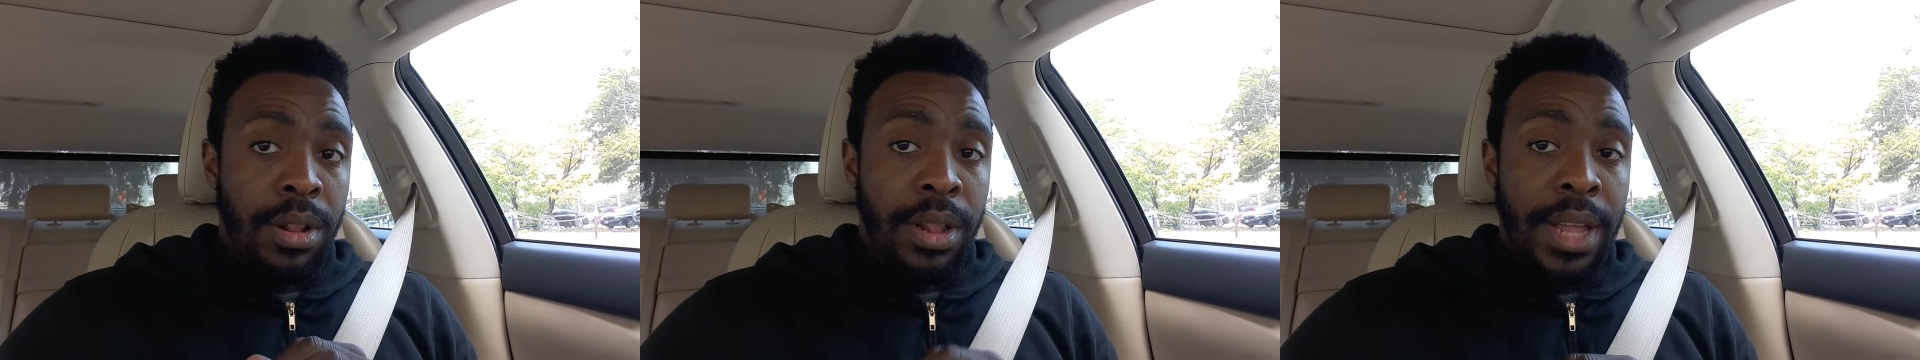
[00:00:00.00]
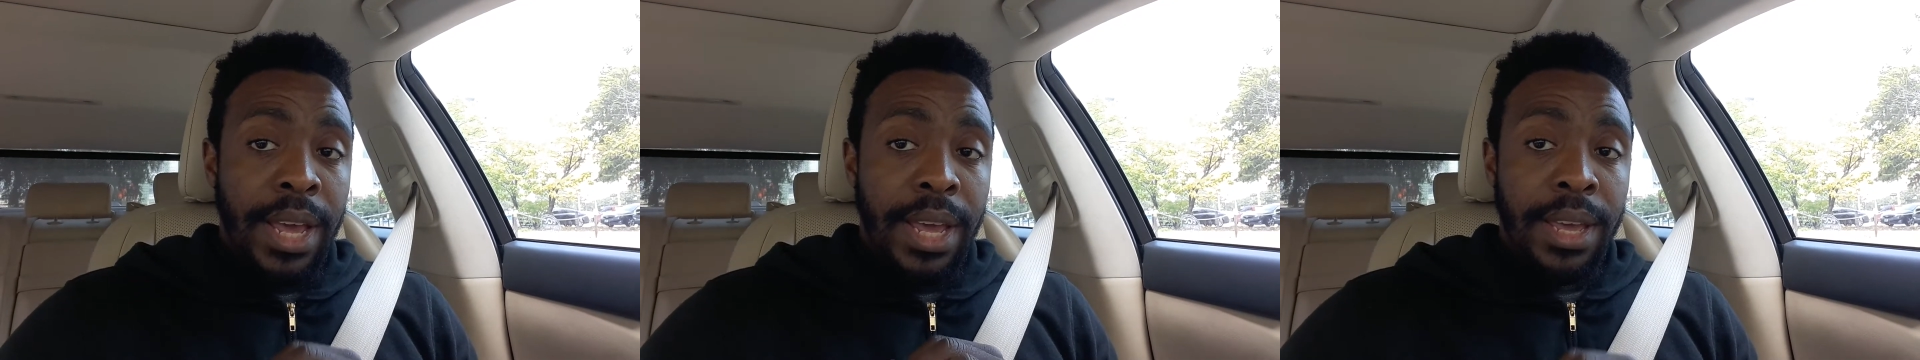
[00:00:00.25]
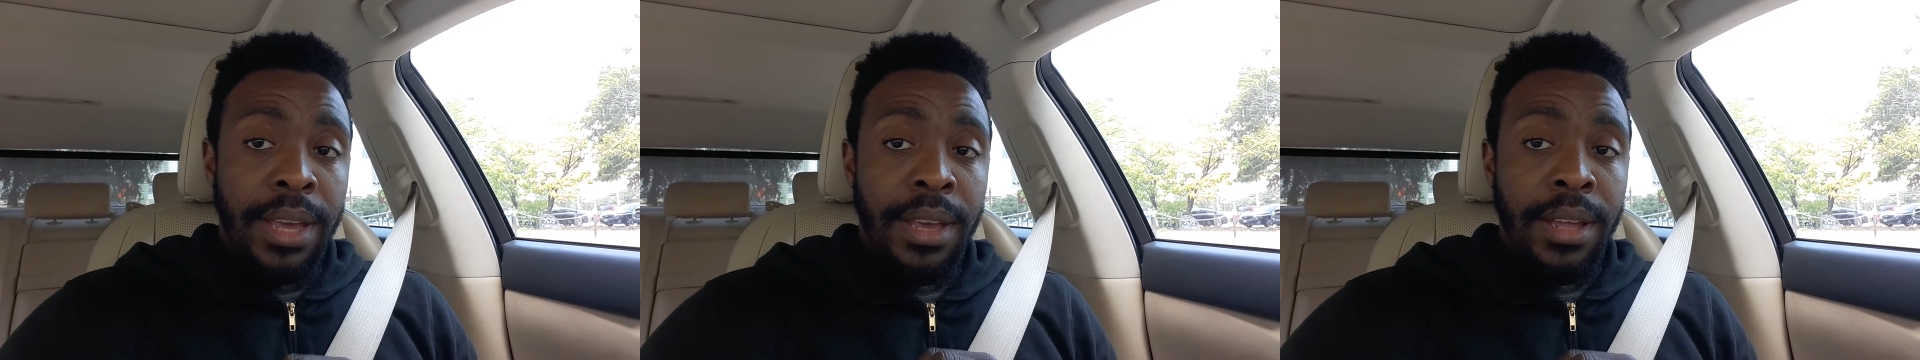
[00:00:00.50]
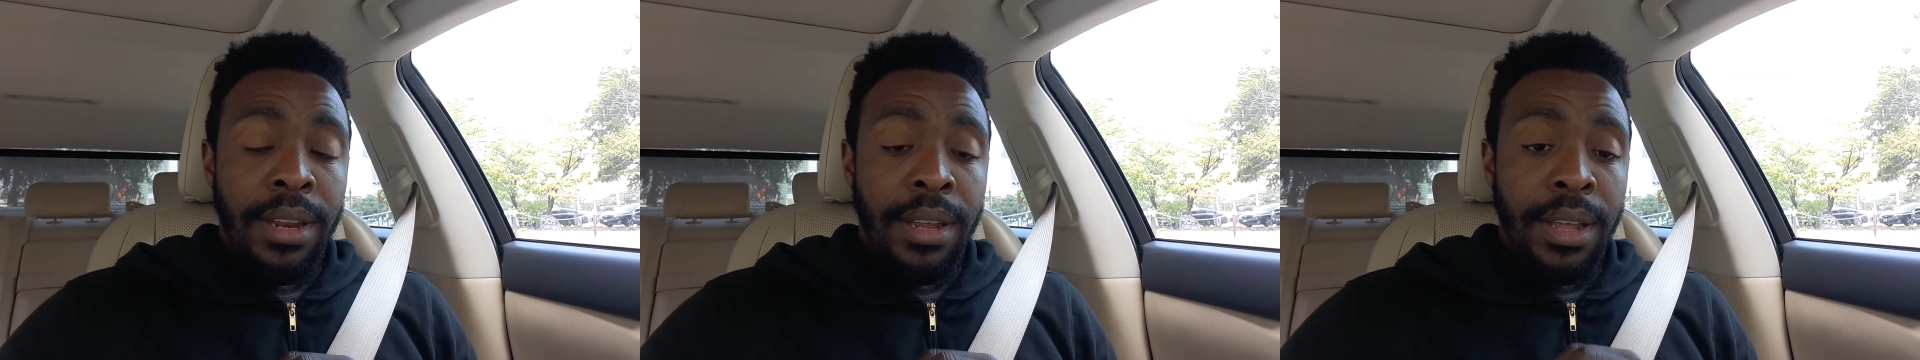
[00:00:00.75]
let
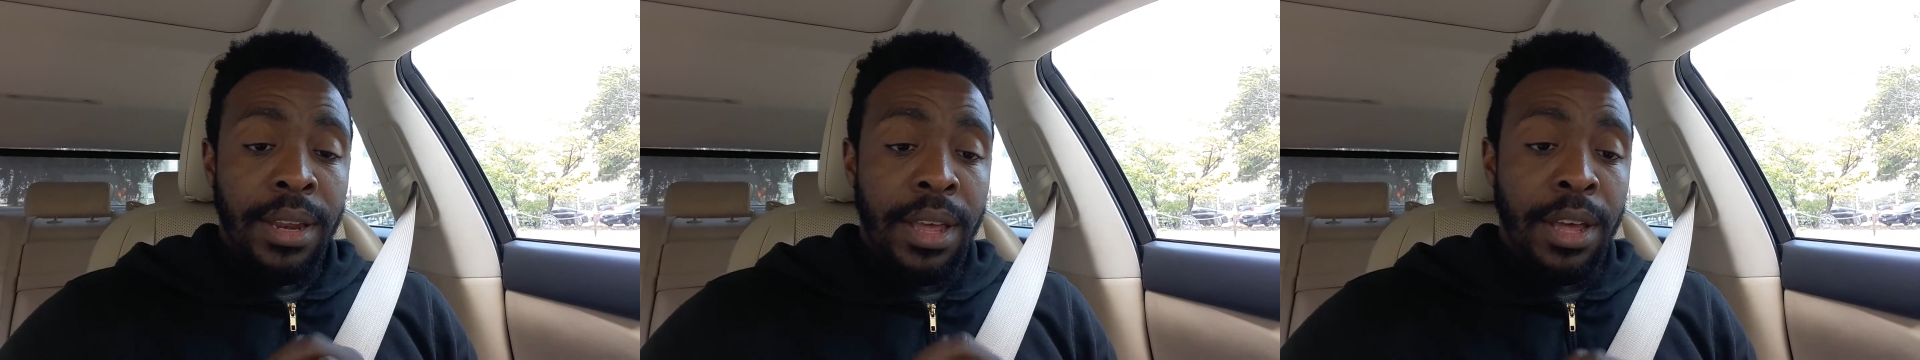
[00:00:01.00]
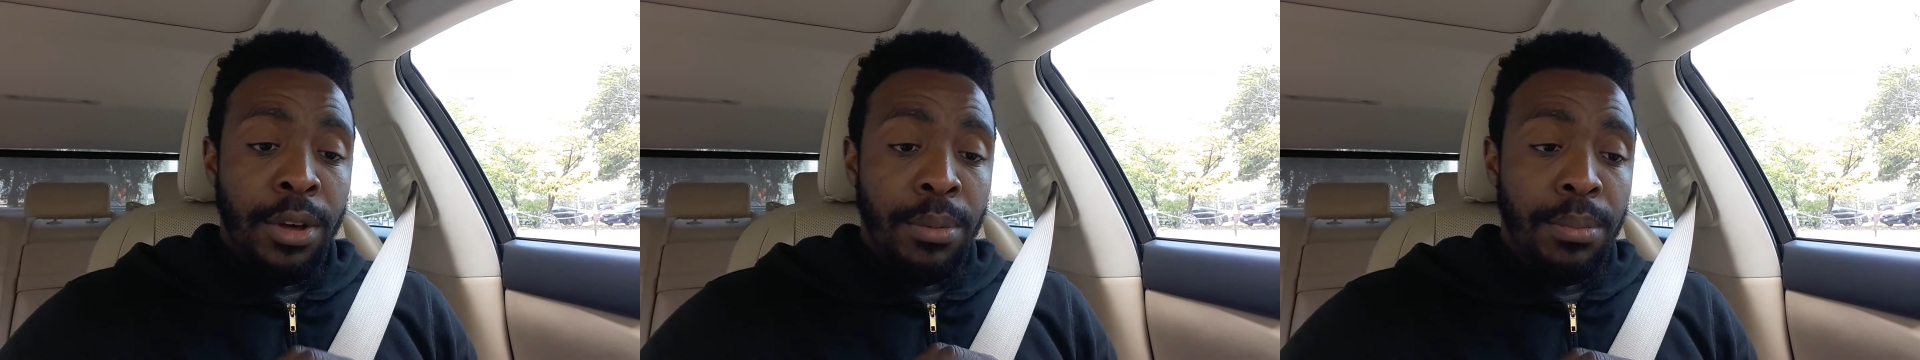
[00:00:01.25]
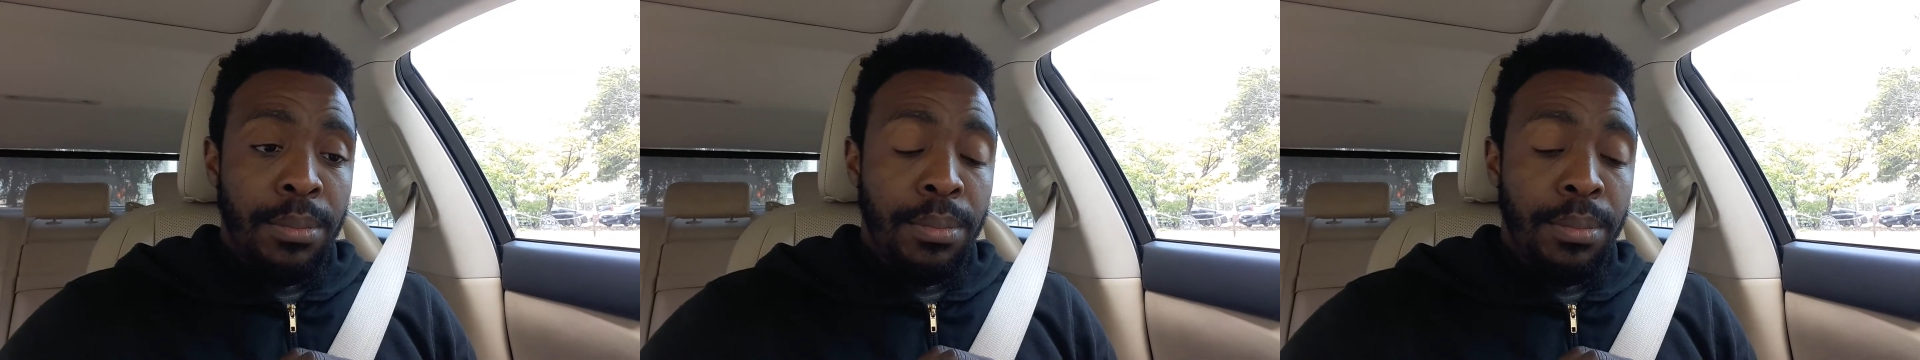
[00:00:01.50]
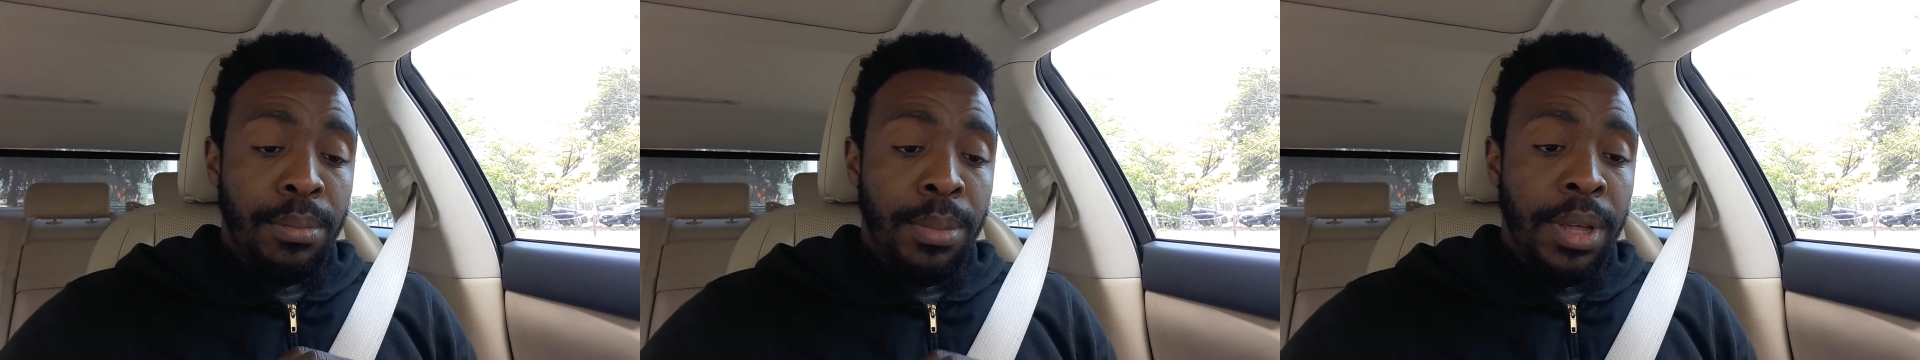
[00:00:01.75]
in and help,
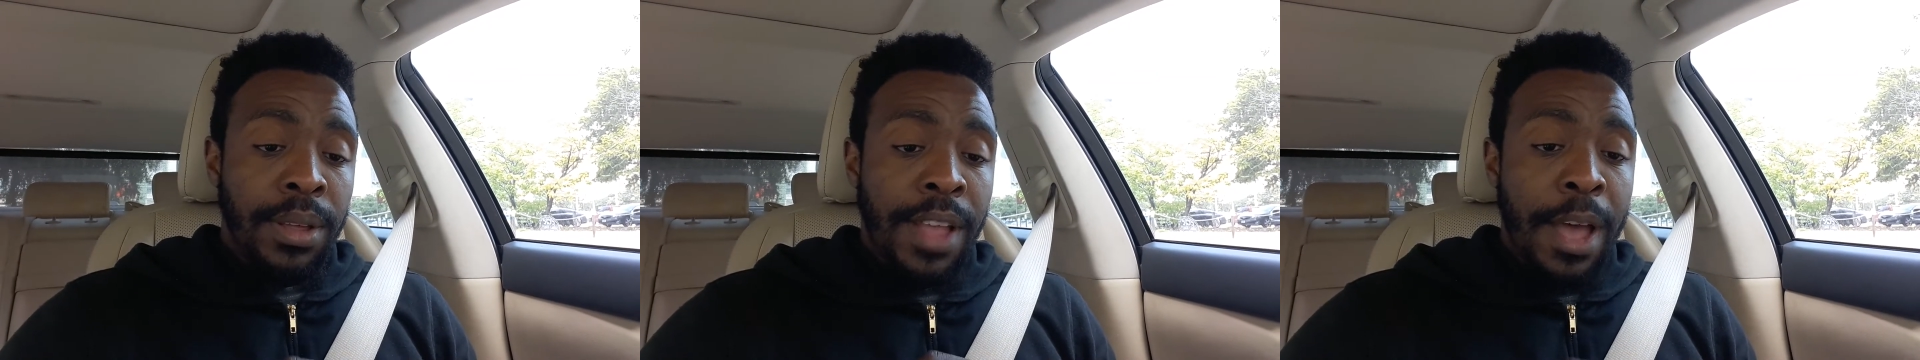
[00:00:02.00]
because